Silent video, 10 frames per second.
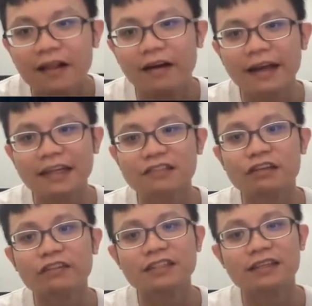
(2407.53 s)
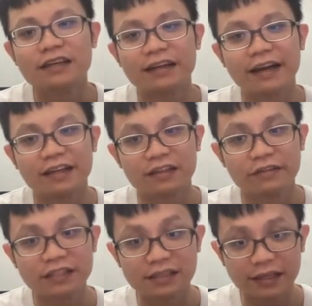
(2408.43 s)
Okay, distinguish the
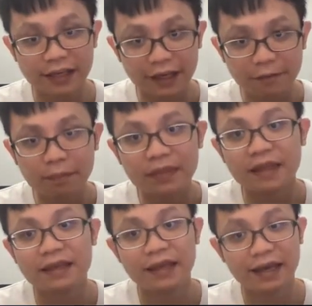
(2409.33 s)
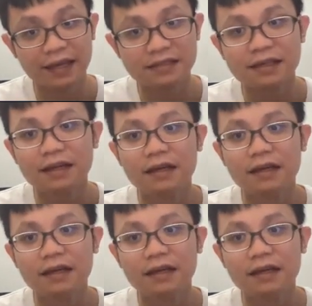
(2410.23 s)
characteristic, yes.